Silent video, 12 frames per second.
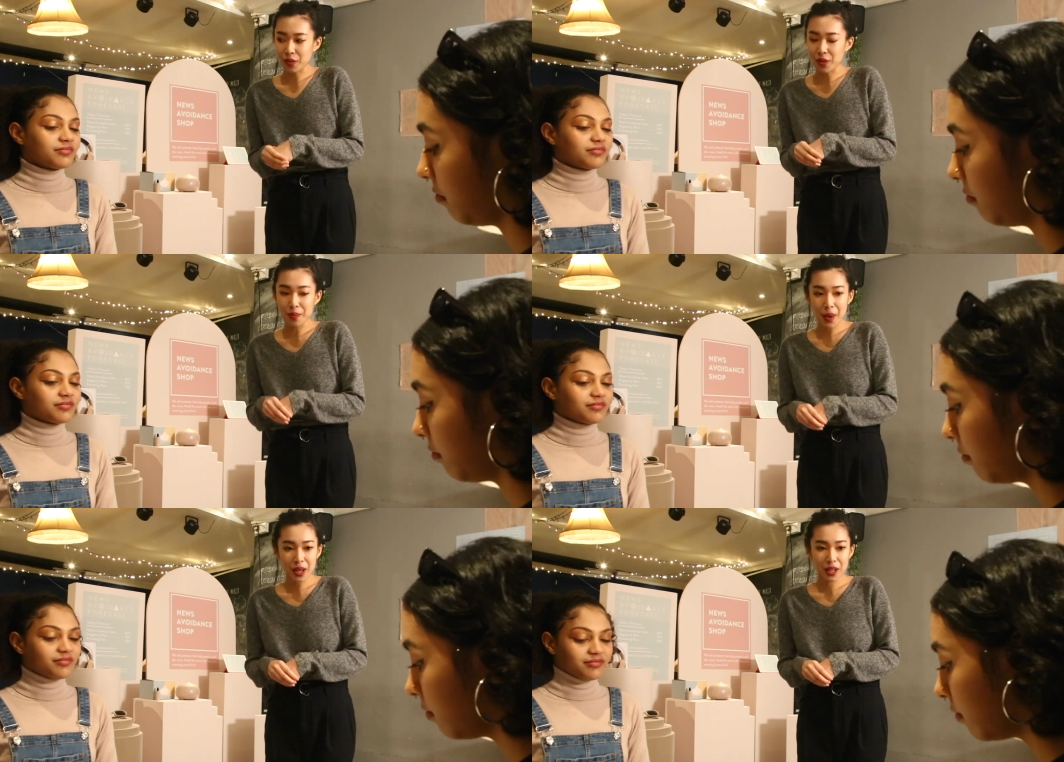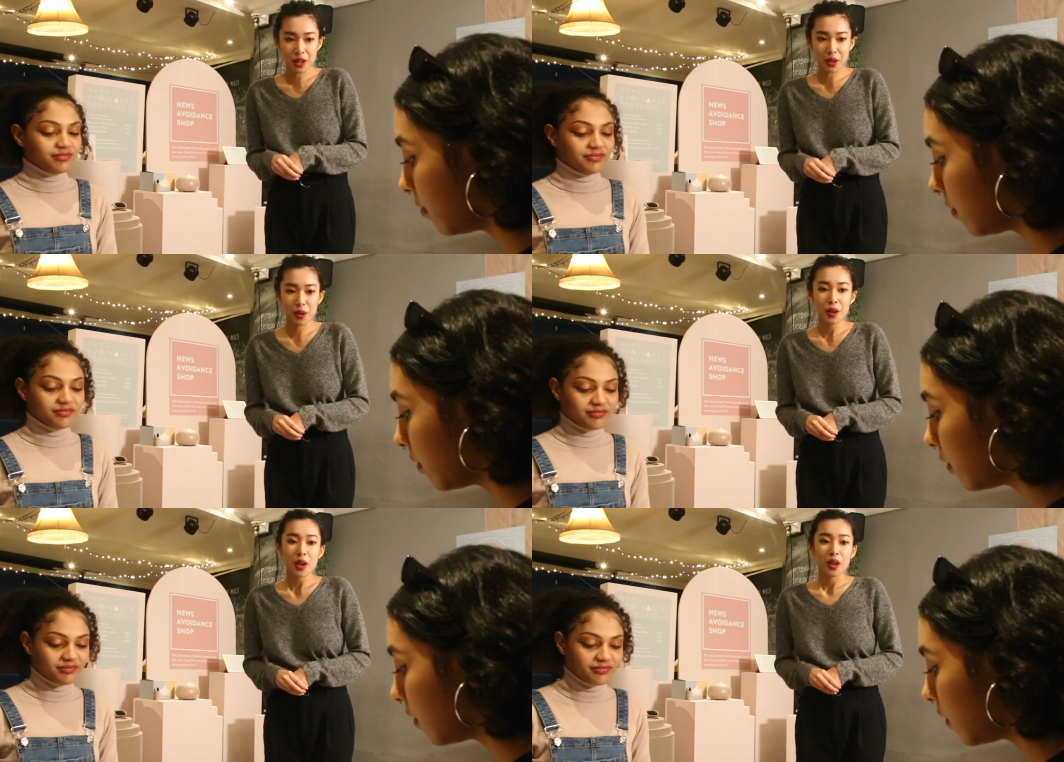Speaker 1: off the
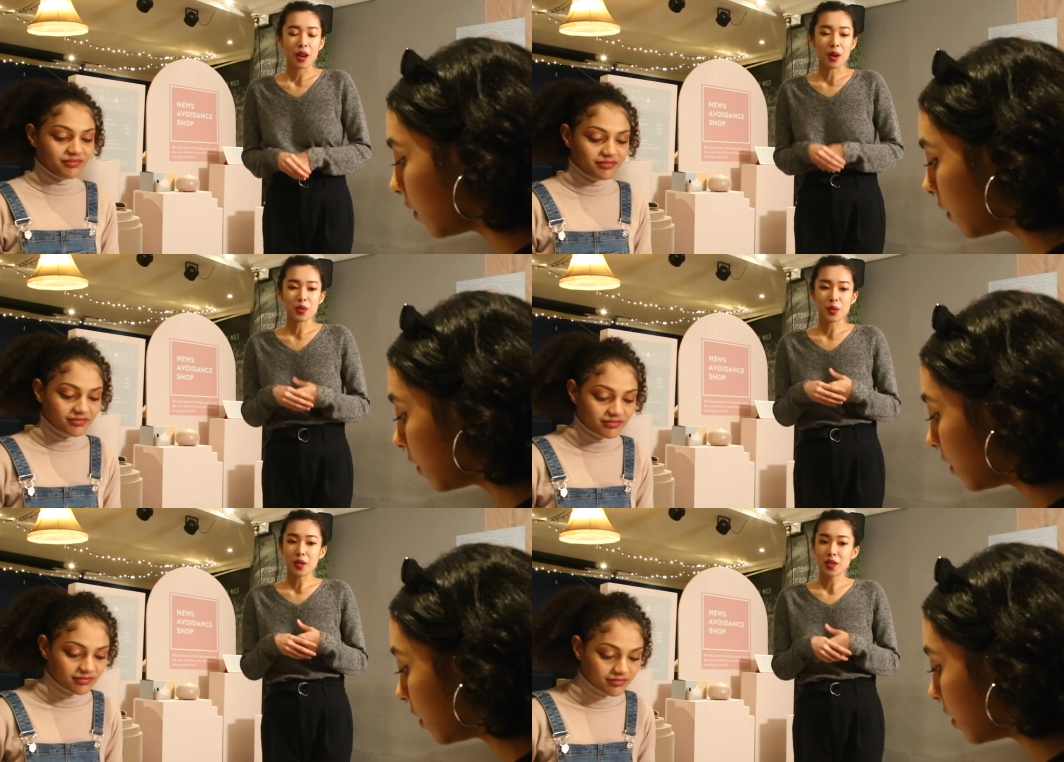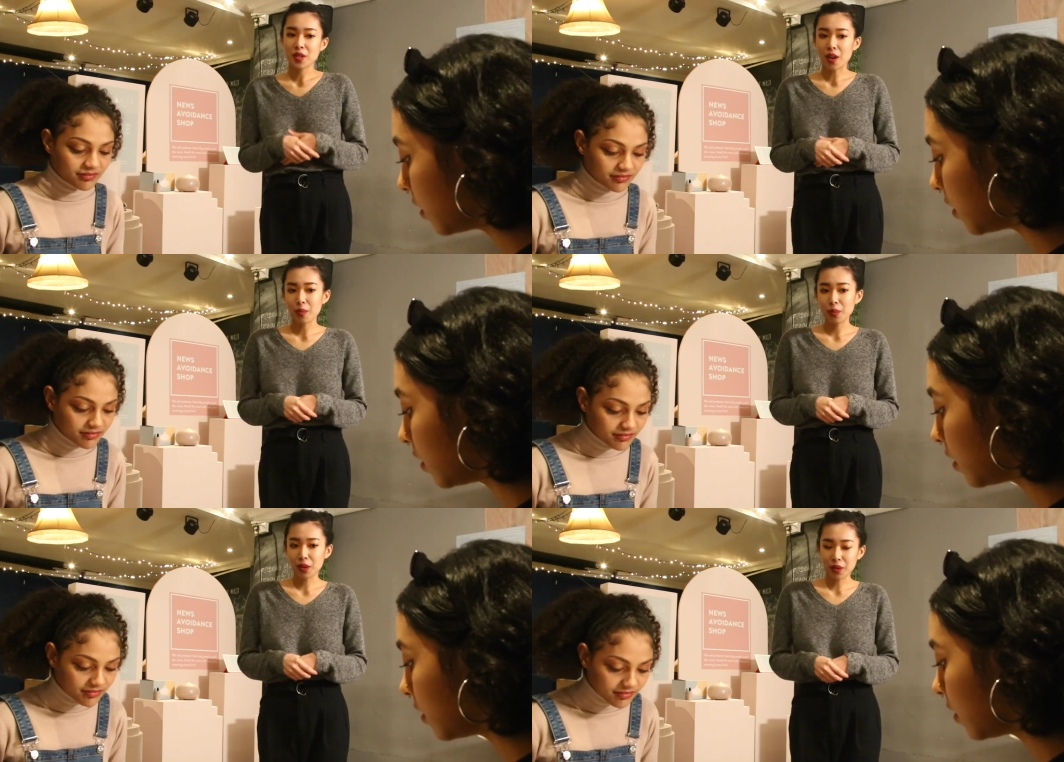menu comes with a
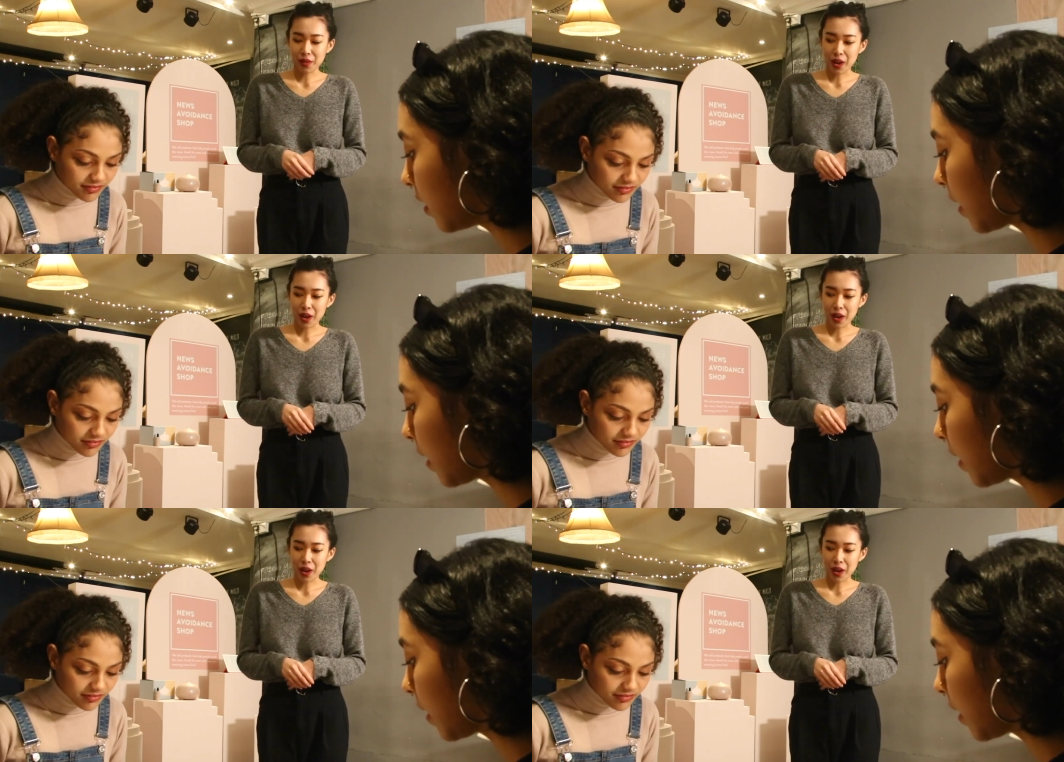sample of